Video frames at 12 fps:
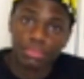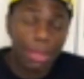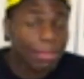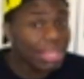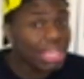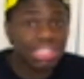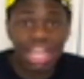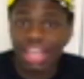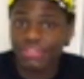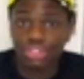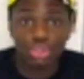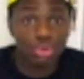Because I
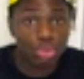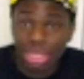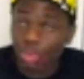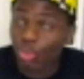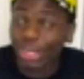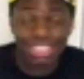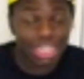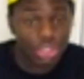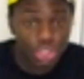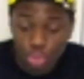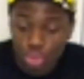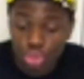have too much, when I
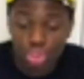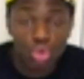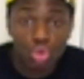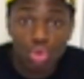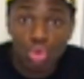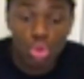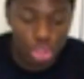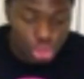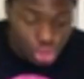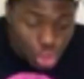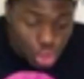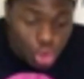tell you too
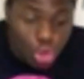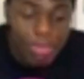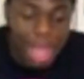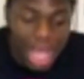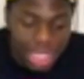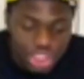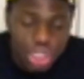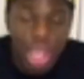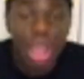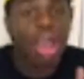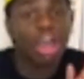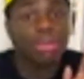much
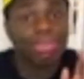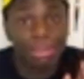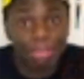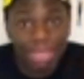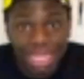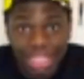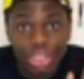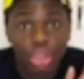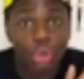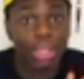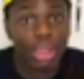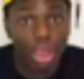on my plate
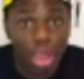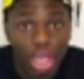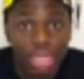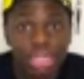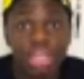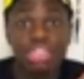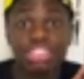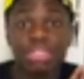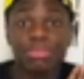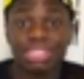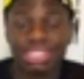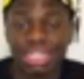going on to
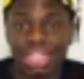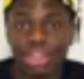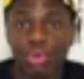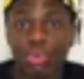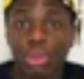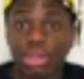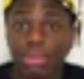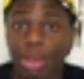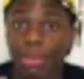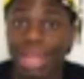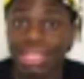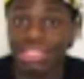be sitting here worried
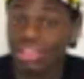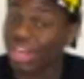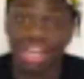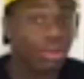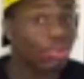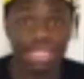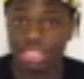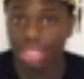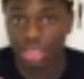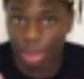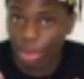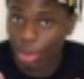about my stuff, and I don't like
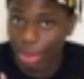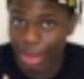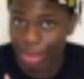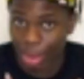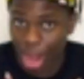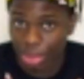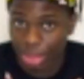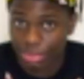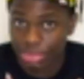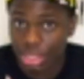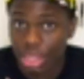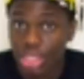telling people my
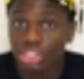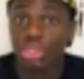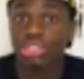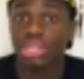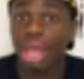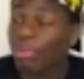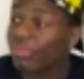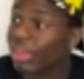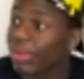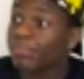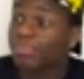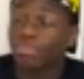problems. So on top of
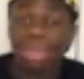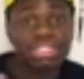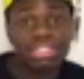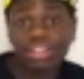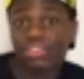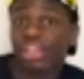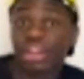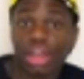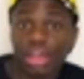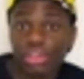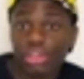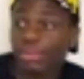it, my significant
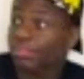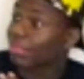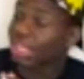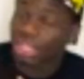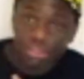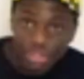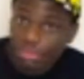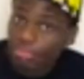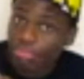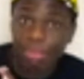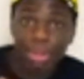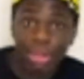other, my lover,
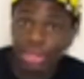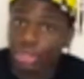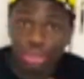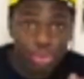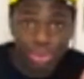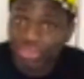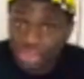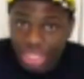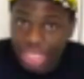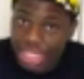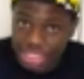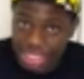my partner, whoever the
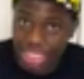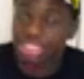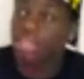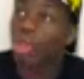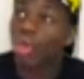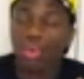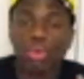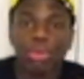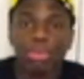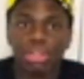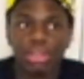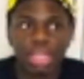case is, will
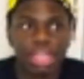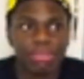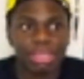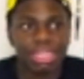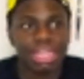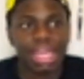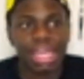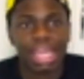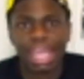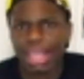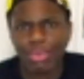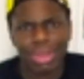be looking at me like,
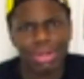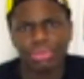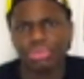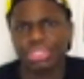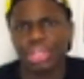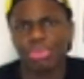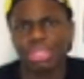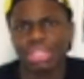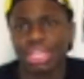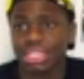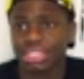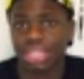hey, why don't you tell me
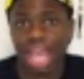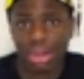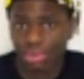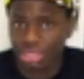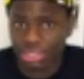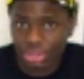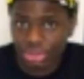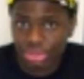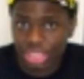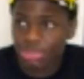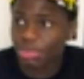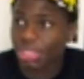things? I don't want to tell you
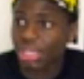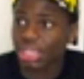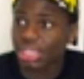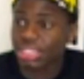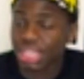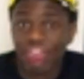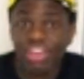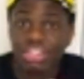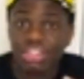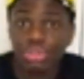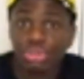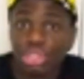things because if I
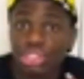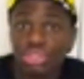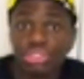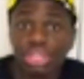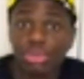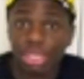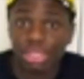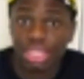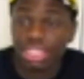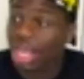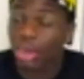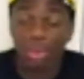tell you things, you'll tell me
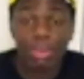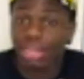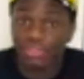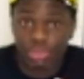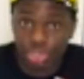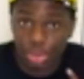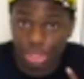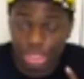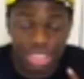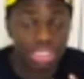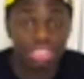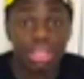things. I don't mind if you tell me
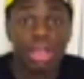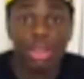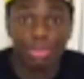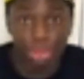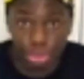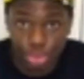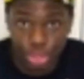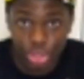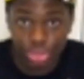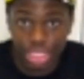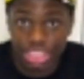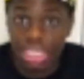things because I'll help you through your
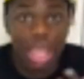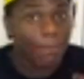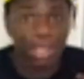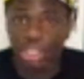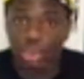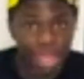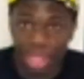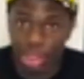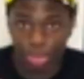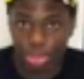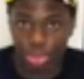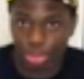things, but you can't
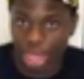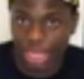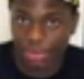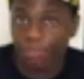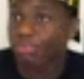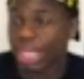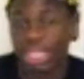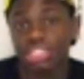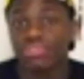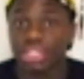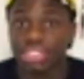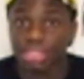help me through mine. And it's
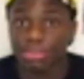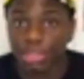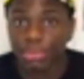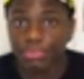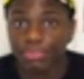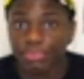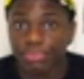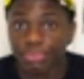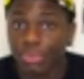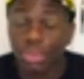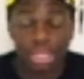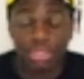very simple.
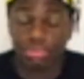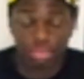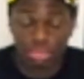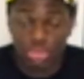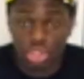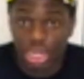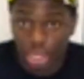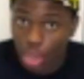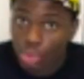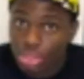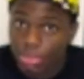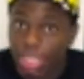You can try to
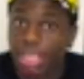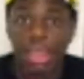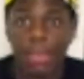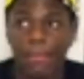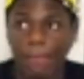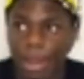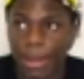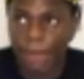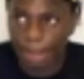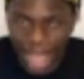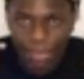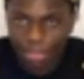coach me, but
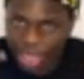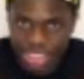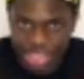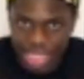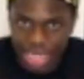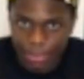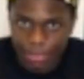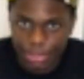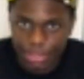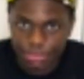my brain is set up.